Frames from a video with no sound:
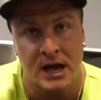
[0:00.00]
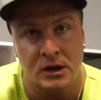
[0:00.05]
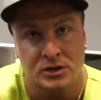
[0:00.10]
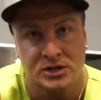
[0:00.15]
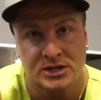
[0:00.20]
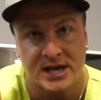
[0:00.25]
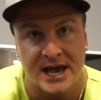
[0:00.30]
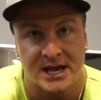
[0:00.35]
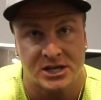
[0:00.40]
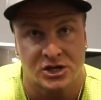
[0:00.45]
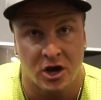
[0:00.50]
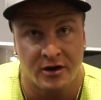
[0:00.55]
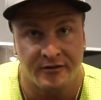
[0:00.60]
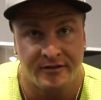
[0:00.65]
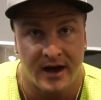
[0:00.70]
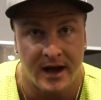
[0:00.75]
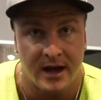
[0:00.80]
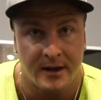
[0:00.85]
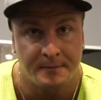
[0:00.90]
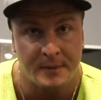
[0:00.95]
delt takes
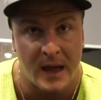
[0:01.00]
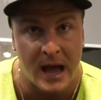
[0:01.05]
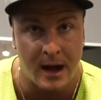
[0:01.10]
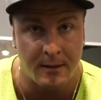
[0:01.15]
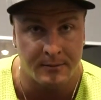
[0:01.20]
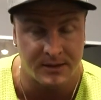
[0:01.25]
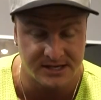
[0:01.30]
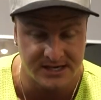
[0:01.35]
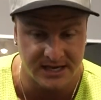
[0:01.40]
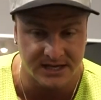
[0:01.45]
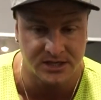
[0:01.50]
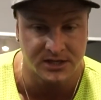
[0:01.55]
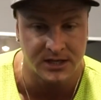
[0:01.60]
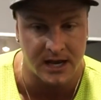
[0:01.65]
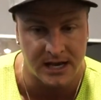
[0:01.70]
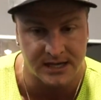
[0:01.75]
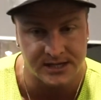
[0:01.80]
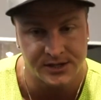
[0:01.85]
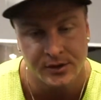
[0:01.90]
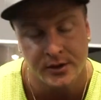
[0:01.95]
over um, this
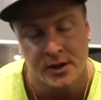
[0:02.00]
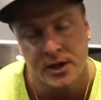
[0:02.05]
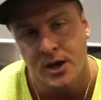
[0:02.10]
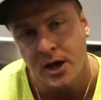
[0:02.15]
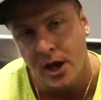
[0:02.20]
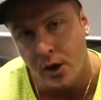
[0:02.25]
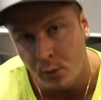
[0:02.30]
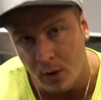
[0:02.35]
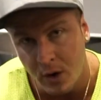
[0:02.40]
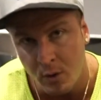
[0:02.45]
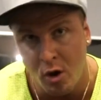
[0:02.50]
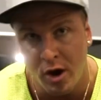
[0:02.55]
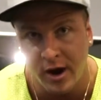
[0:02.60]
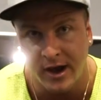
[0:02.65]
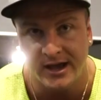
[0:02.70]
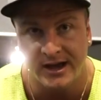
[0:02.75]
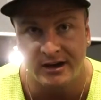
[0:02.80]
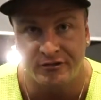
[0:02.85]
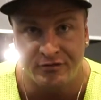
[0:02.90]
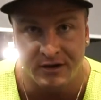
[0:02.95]
exercise. When we're
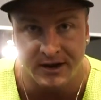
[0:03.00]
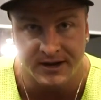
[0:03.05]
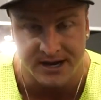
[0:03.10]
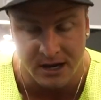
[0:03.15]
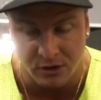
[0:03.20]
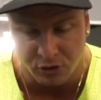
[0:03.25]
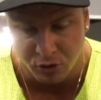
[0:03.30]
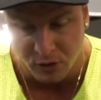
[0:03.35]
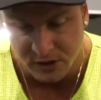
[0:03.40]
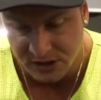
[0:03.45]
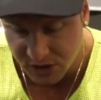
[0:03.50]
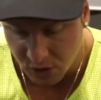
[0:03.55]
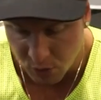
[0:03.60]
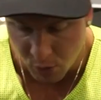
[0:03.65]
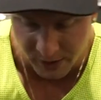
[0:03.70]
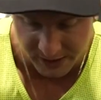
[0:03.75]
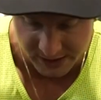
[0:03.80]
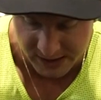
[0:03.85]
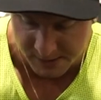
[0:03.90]
working our front deltoid, so we want